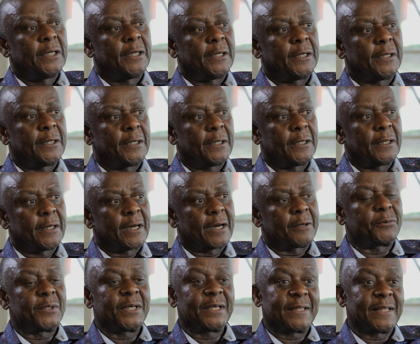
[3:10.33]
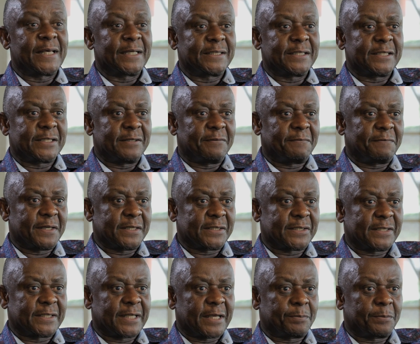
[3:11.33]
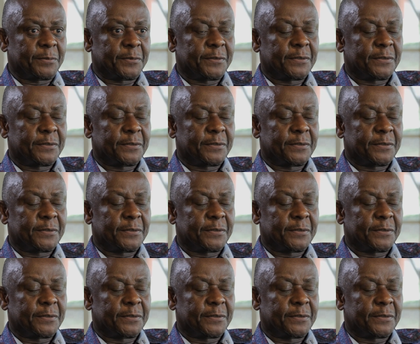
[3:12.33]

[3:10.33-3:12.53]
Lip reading: I think that is the first step.